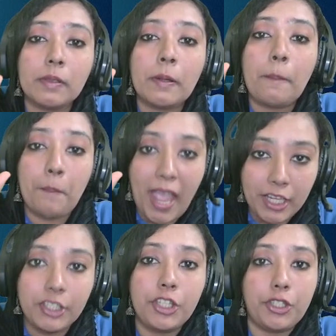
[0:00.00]

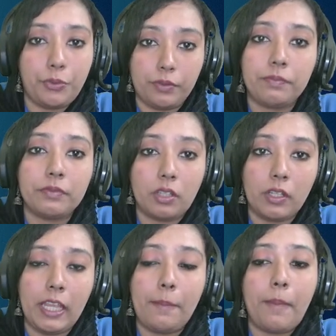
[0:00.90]
Magnitude.
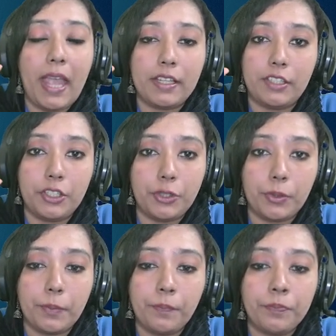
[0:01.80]
Okay, magnitude.
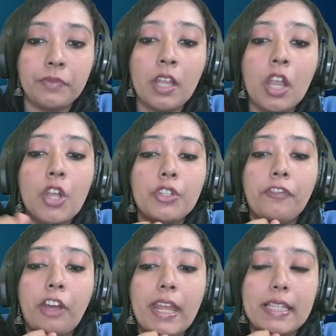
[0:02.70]
So,
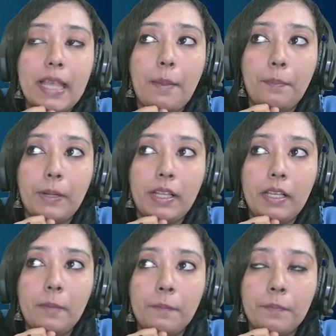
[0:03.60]
for example,
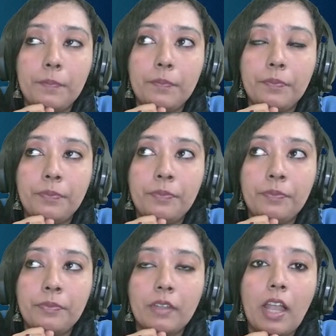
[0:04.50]

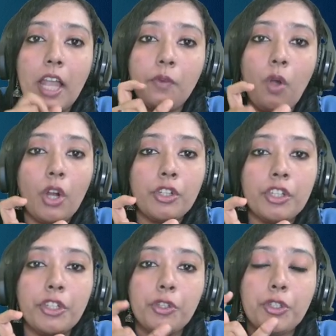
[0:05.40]
I
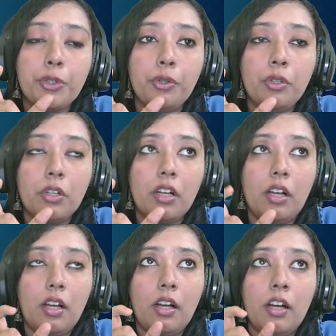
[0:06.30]
wanted you to
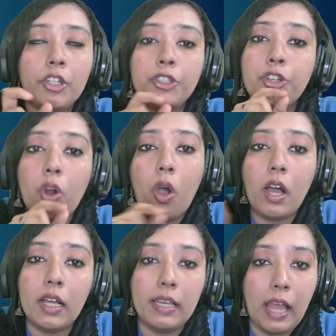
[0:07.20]
draw
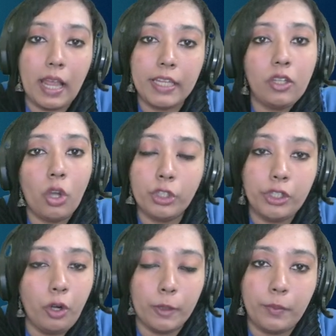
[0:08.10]
a line on the
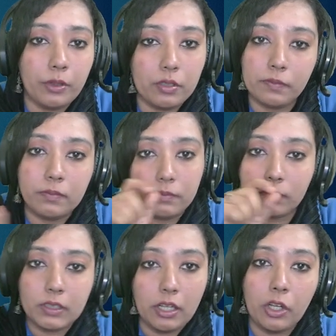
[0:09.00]
notebook.
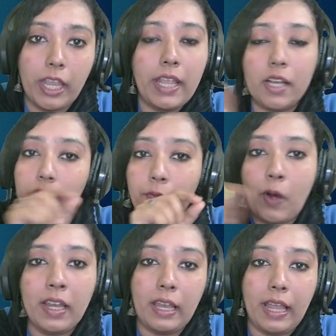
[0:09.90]
Okay,
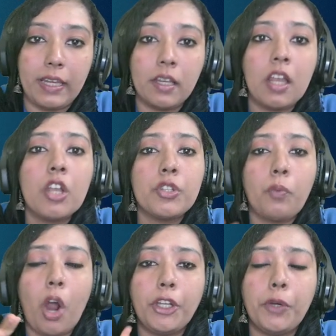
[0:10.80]
one line. So,
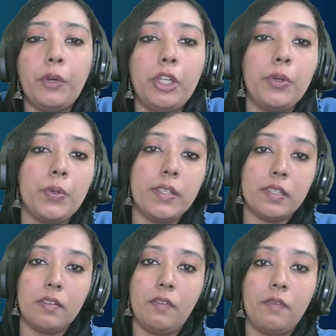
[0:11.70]
what you will use?
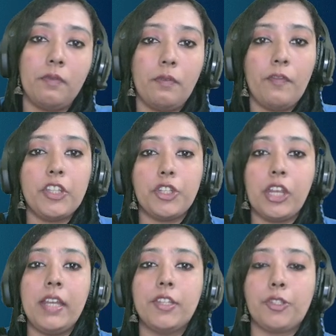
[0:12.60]
Which
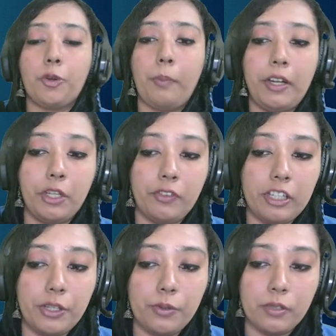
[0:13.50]
instrument you will
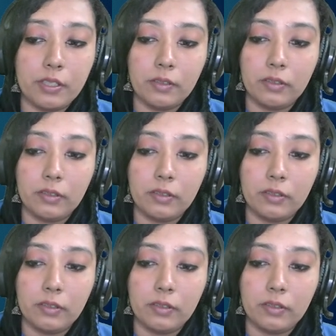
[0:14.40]
use?